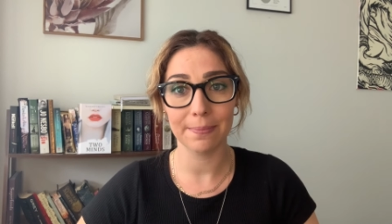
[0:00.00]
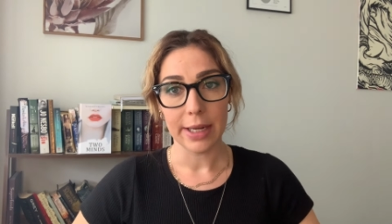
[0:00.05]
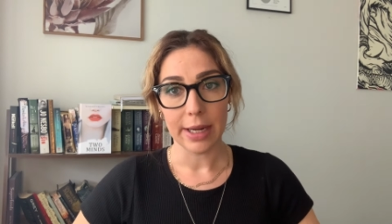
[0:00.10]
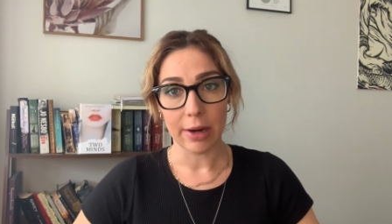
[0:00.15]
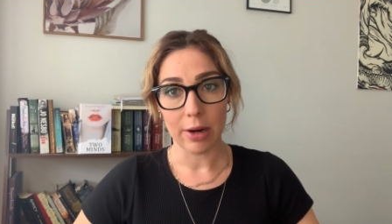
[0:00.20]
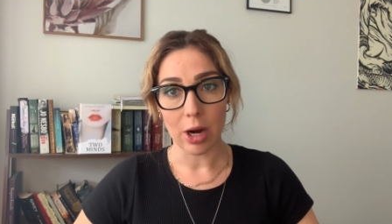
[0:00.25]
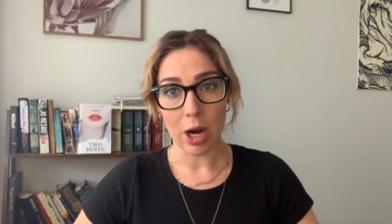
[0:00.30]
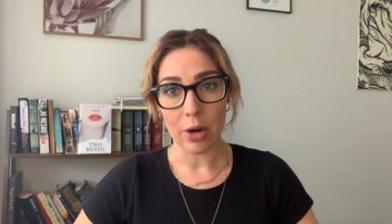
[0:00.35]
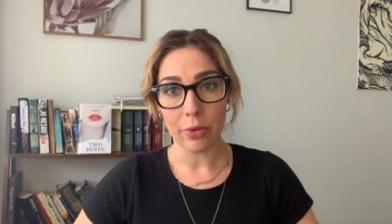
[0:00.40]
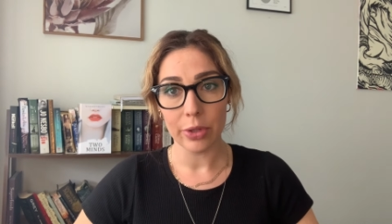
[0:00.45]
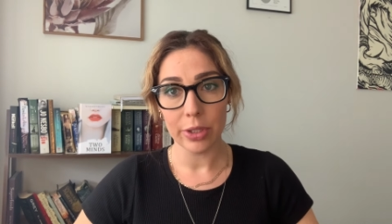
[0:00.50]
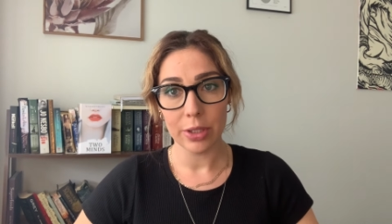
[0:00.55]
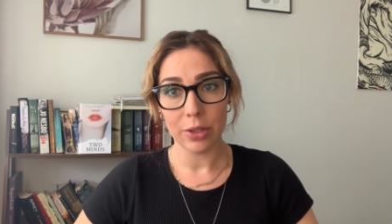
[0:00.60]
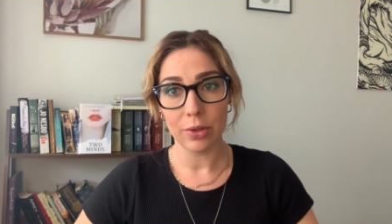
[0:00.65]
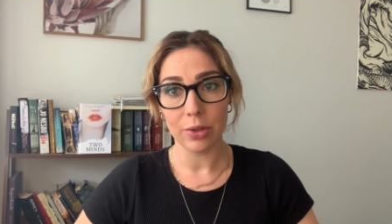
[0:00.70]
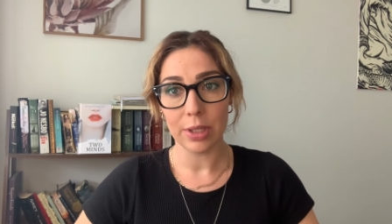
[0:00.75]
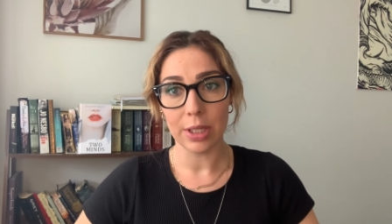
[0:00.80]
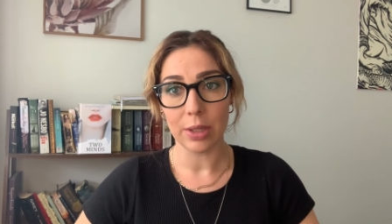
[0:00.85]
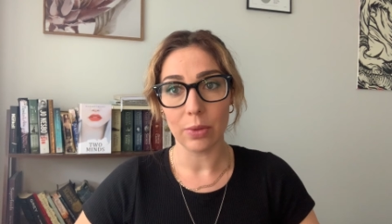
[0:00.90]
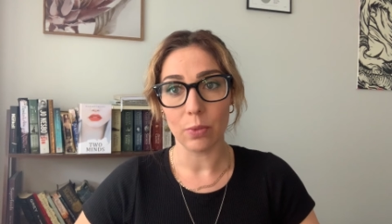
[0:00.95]
Now I was
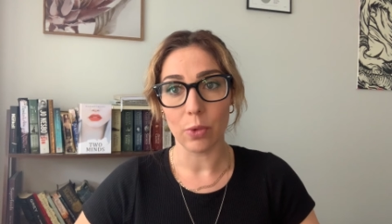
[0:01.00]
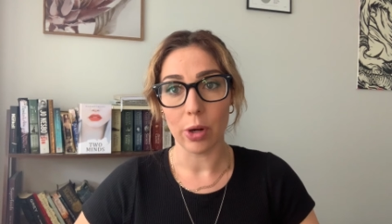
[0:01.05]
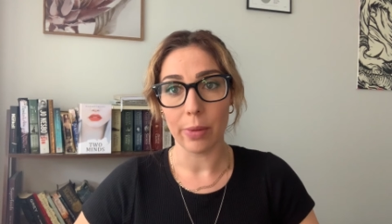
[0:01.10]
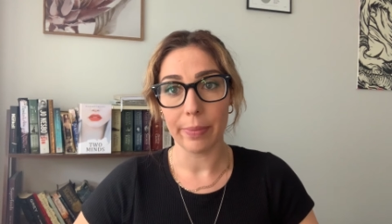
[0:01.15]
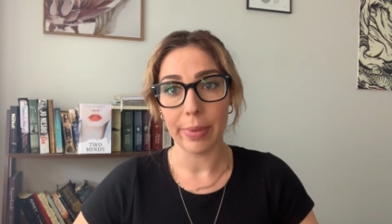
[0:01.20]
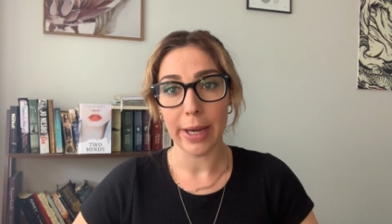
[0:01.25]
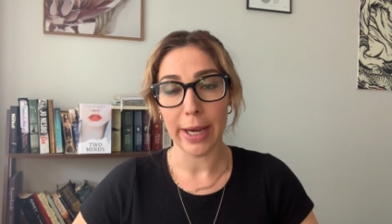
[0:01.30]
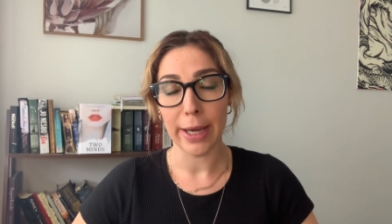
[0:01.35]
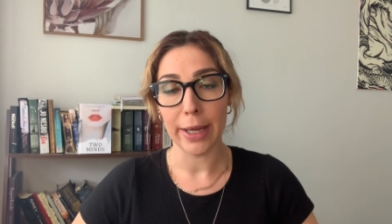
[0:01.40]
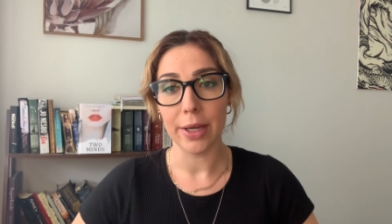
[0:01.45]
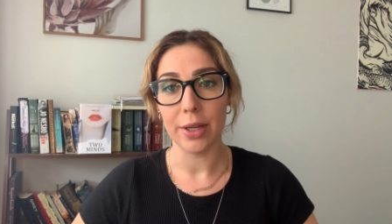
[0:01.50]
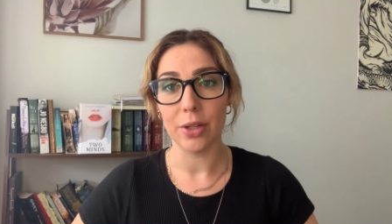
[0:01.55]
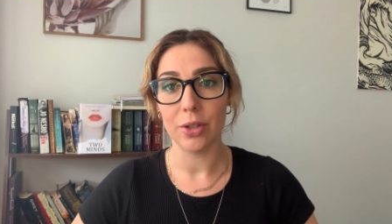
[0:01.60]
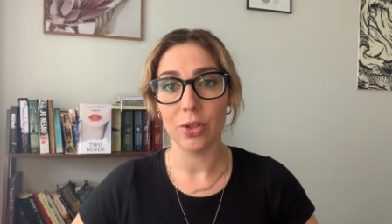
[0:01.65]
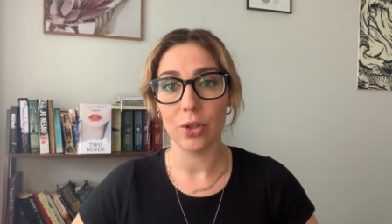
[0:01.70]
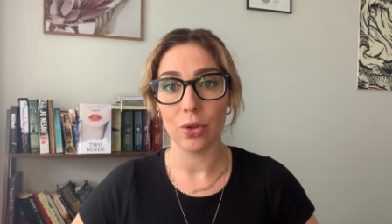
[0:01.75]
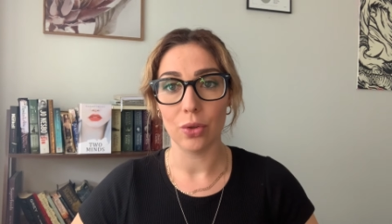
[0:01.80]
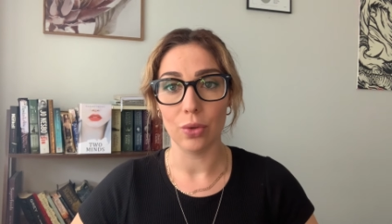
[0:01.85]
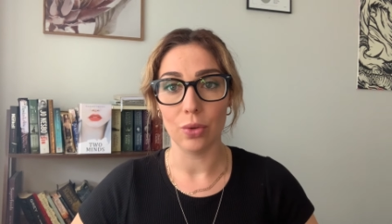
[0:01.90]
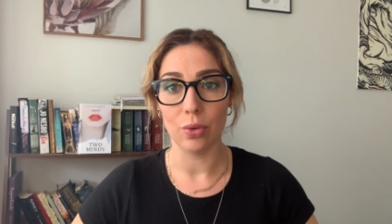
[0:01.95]
using Wattpad
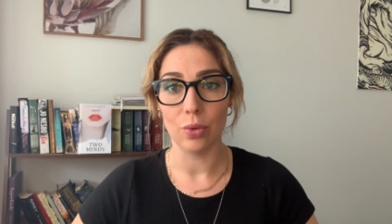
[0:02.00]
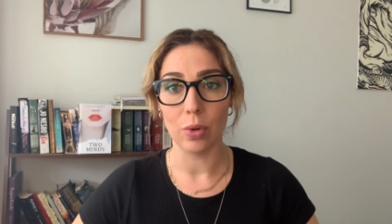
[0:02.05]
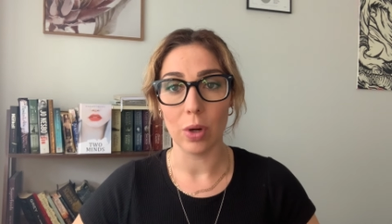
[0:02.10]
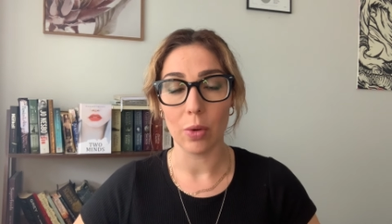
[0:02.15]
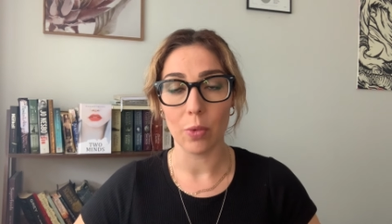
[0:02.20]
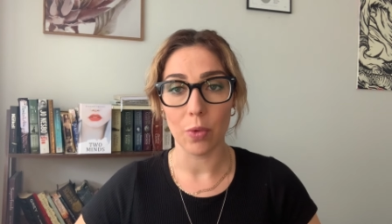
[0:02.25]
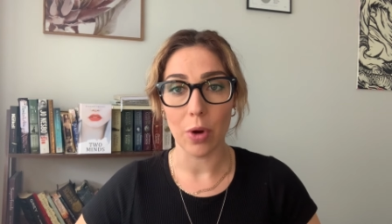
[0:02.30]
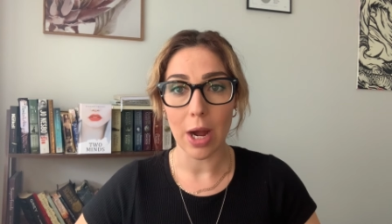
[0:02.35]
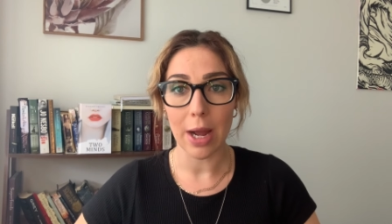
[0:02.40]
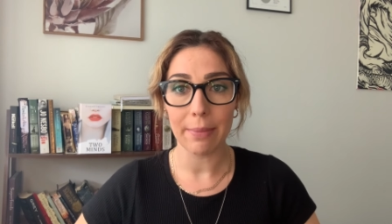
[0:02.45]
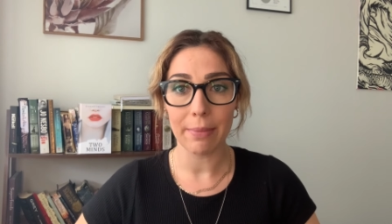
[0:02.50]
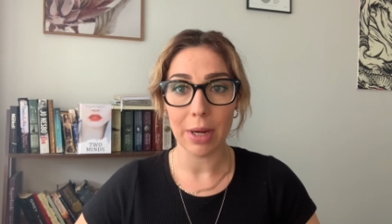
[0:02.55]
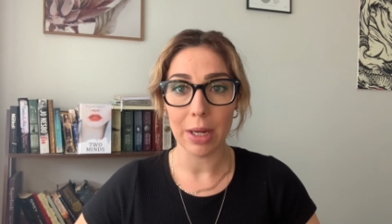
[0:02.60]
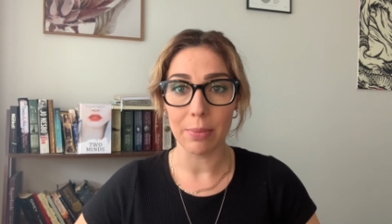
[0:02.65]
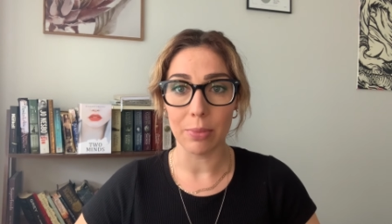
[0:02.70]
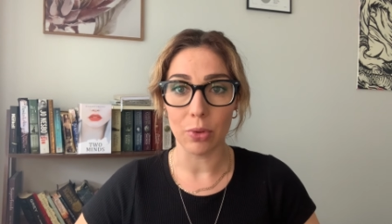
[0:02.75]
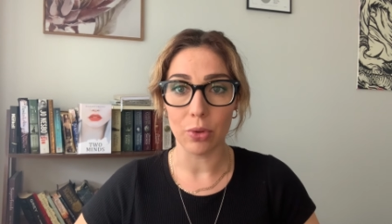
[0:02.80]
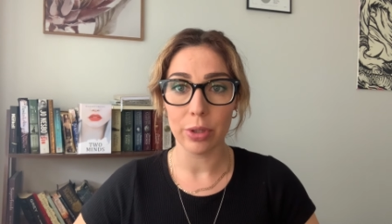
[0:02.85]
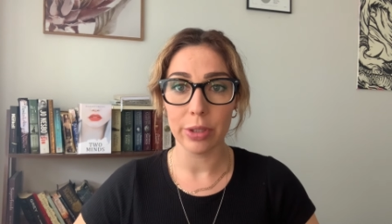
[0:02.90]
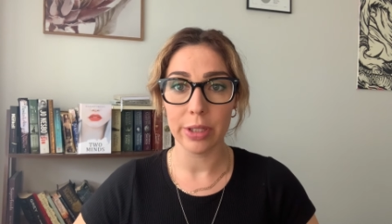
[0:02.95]
to write my
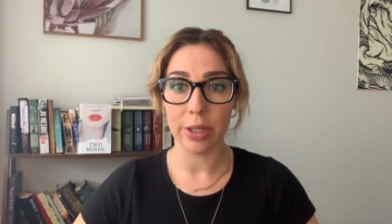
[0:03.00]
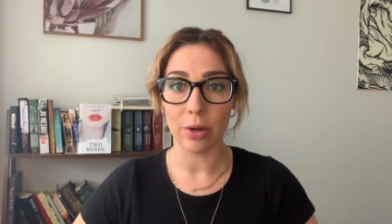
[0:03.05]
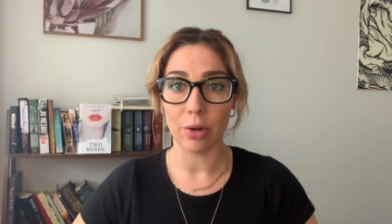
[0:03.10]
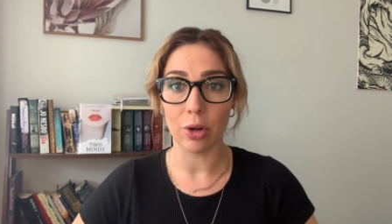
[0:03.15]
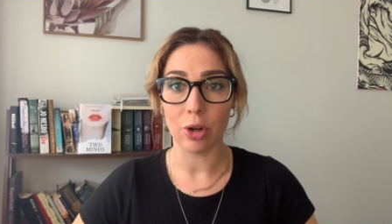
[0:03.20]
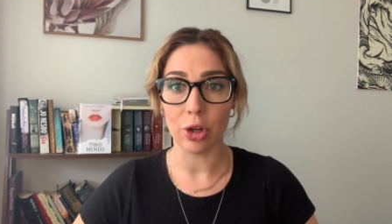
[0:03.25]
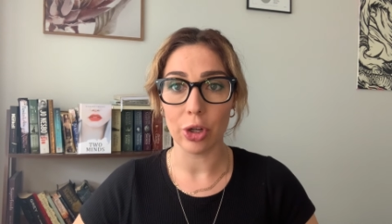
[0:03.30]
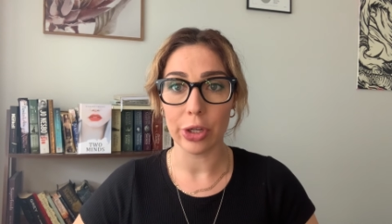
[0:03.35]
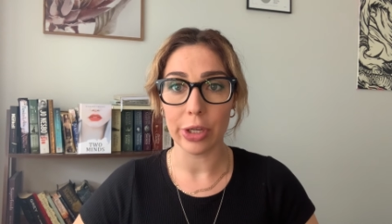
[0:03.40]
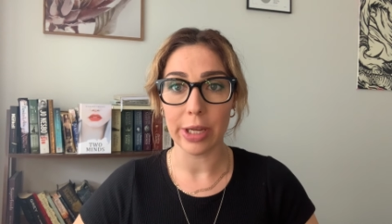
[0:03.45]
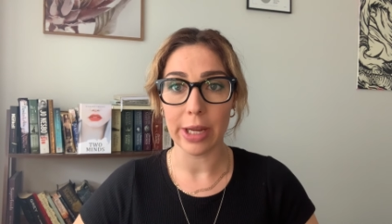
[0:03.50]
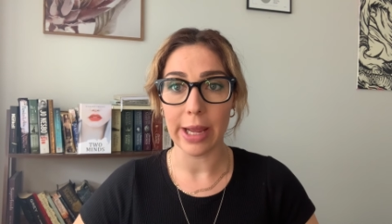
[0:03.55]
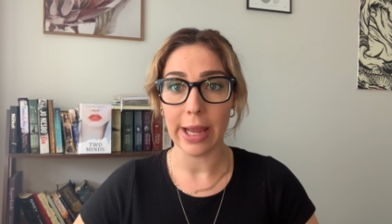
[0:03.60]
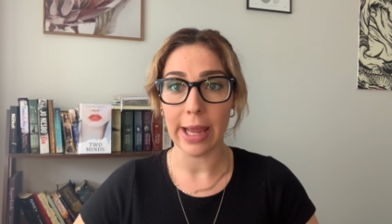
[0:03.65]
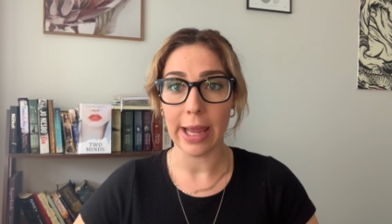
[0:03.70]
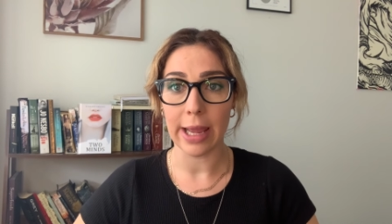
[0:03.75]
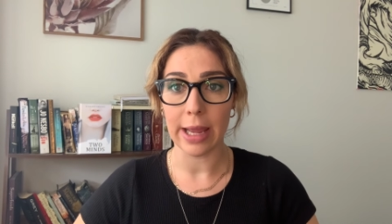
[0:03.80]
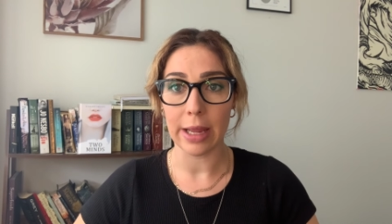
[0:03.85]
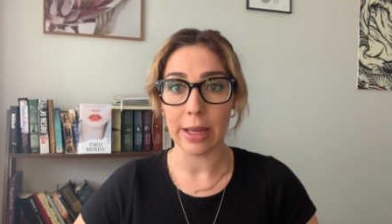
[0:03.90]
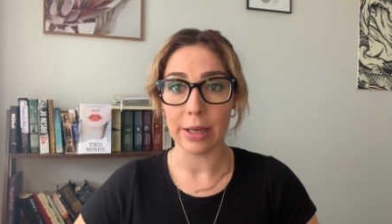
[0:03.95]
books on
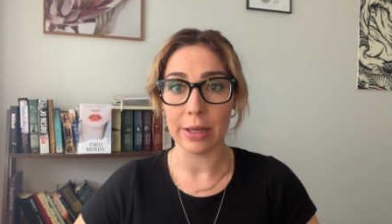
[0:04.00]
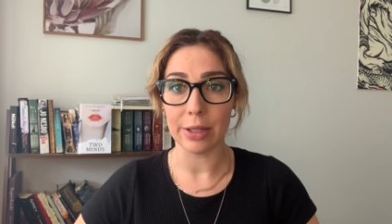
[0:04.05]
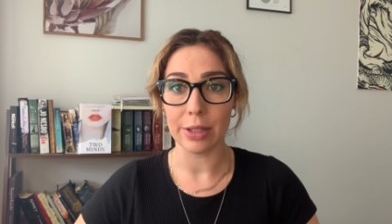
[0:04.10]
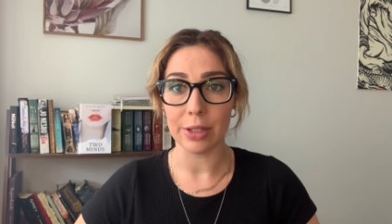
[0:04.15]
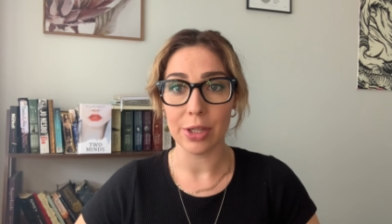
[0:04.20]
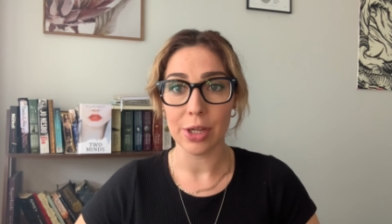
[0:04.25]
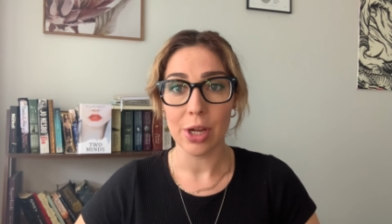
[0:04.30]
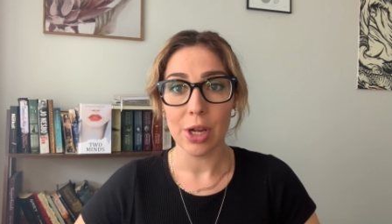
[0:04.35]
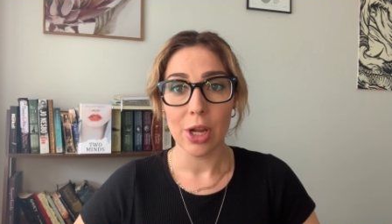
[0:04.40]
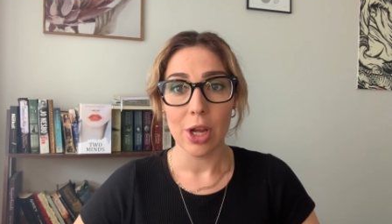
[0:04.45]
and